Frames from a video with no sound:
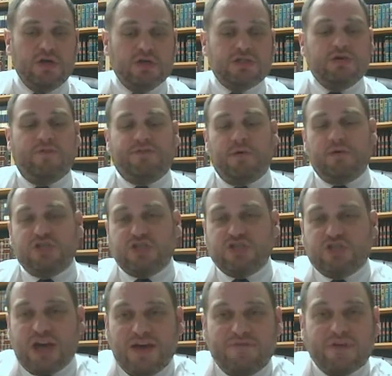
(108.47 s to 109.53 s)
So if there was a
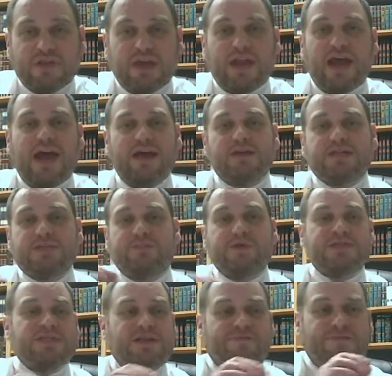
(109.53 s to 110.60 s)
shevet that had a
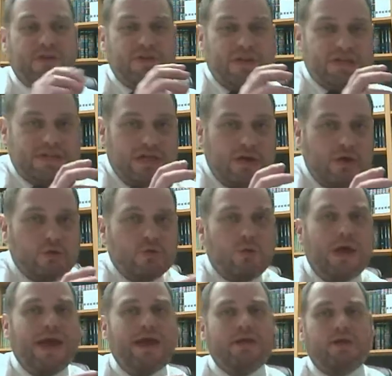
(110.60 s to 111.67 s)
specific, let's say, a
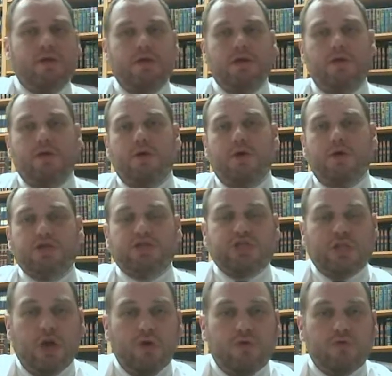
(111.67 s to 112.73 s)
red
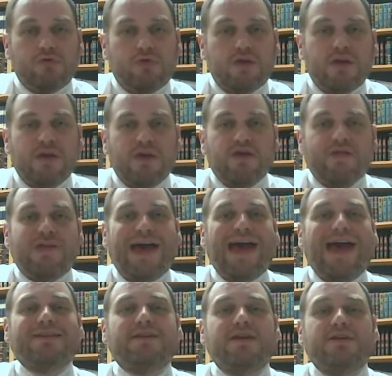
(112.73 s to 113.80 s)
stone,
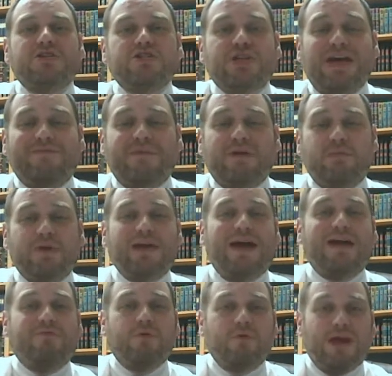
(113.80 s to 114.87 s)
that shevet would
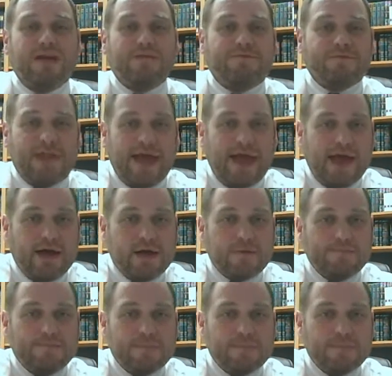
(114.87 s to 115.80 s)
have a red flag.